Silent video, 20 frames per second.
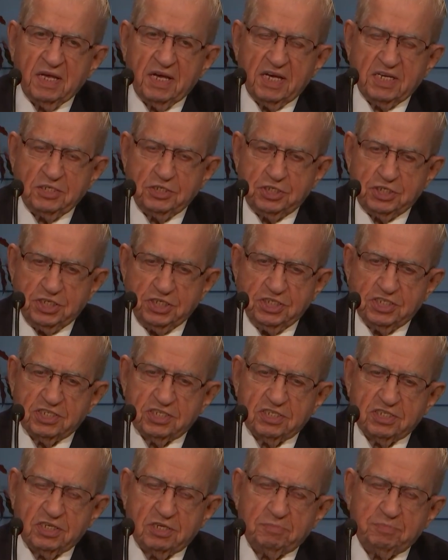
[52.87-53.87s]
And
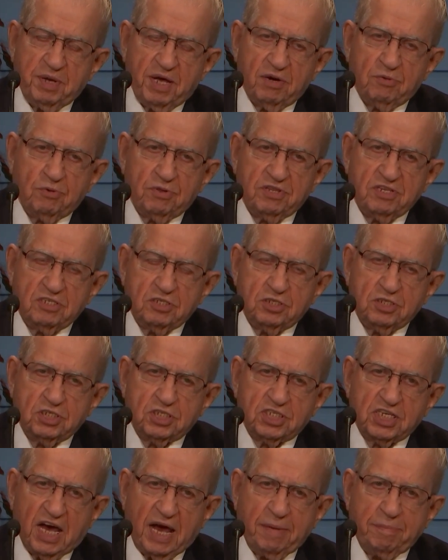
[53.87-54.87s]
Jesus had been with his
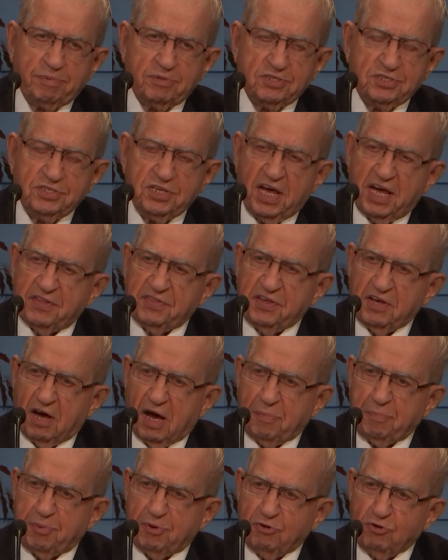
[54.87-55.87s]
disciples and had the
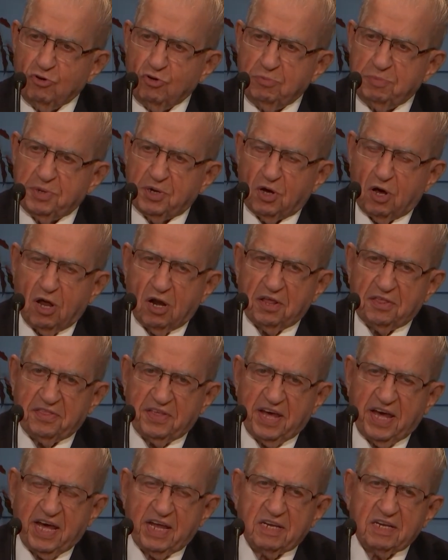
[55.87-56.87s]
upper room and all of
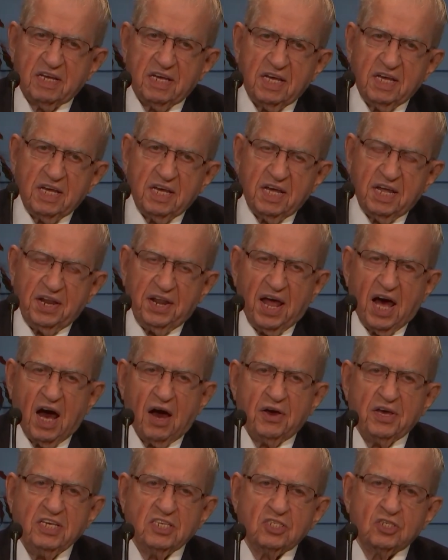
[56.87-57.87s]
that. And
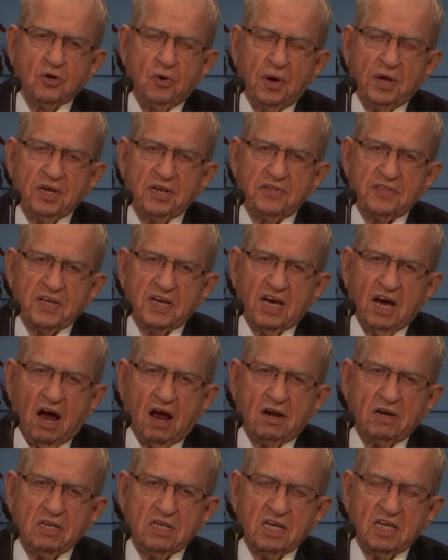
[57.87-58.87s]
now he's going to the
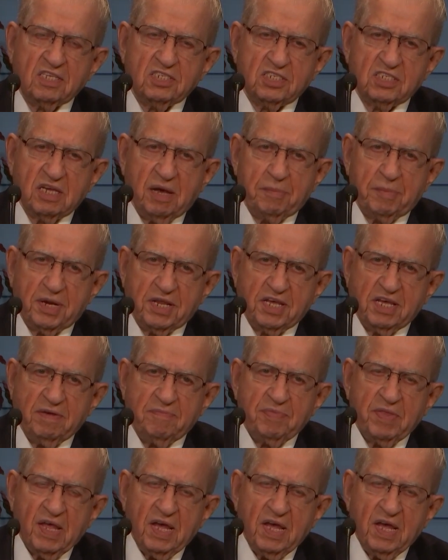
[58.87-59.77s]
Garden of Gethsemane.